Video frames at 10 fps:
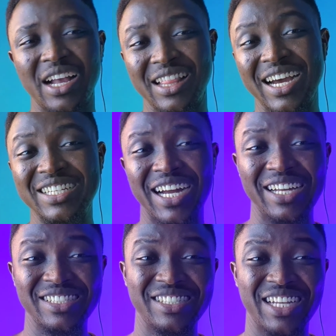that
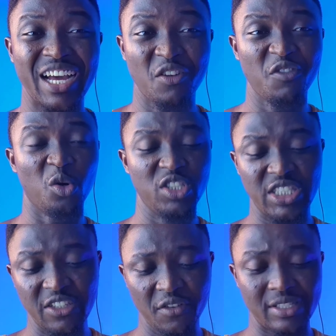has this kind of
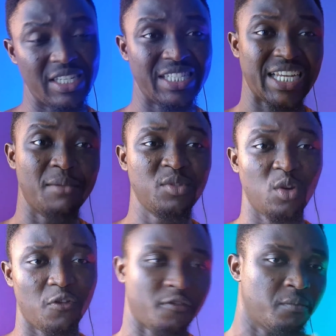longevity in terms
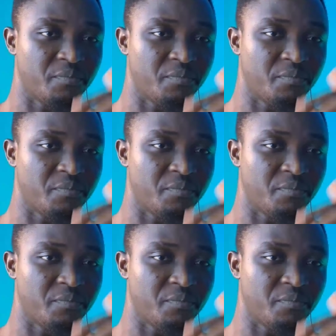of